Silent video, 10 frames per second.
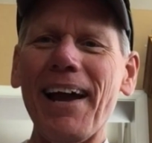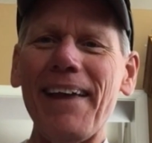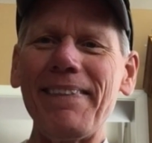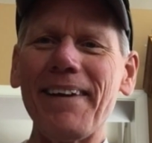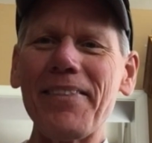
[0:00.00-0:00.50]

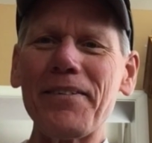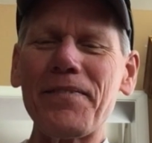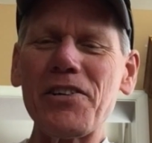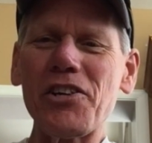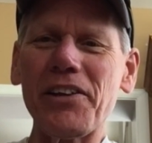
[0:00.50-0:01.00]
Another
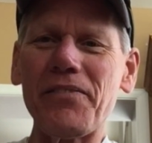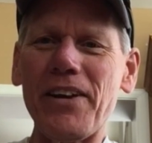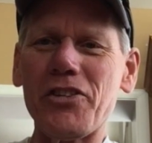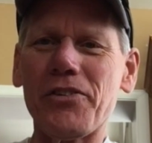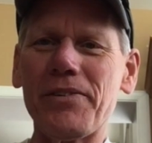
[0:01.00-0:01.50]
fishing
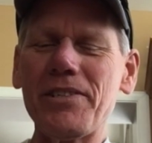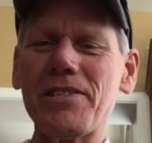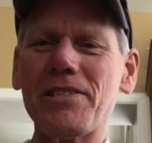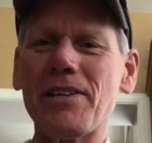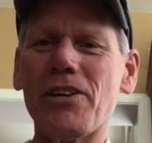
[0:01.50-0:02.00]
adventure.
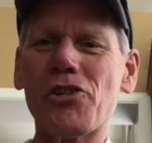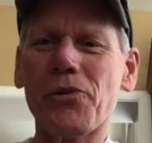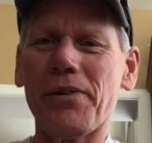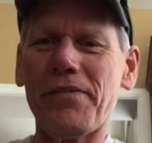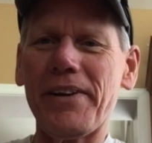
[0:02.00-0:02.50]
This is a
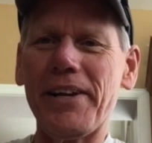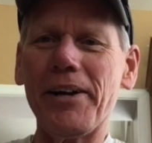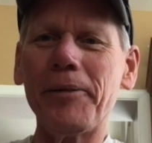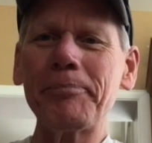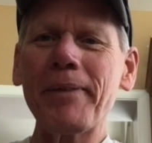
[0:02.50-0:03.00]
short
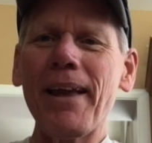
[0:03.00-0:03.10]
video